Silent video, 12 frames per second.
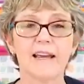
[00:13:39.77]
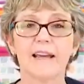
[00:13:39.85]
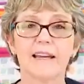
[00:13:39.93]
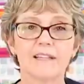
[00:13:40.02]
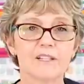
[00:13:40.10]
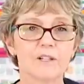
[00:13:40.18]

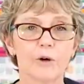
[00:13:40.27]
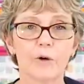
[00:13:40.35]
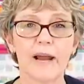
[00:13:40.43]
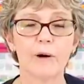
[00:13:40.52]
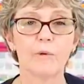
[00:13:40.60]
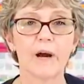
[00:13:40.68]
it's a
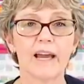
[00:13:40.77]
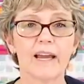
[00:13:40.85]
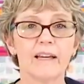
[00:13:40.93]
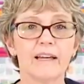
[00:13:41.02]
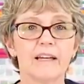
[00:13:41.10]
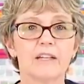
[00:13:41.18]
great
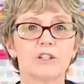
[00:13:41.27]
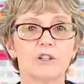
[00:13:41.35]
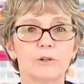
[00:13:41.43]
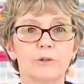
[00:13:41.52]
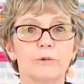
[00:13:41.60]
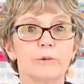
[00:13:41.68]
way
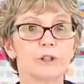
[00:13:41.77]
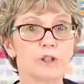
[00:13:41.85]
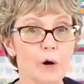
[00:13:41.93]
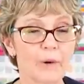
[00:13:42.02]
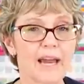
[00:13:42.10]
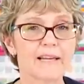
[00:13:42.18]
to
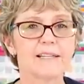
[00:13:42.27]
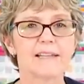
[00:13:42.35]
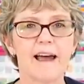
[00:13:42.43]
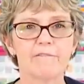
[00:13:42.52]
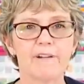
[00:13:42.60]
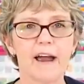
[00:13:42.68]
showcase
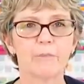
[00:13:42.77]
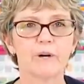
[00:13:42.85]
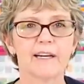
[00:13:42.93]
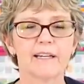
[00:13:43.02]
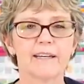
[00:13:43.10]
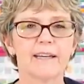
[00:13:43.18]
that
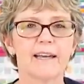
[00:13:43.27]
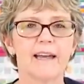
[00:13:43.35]
fabric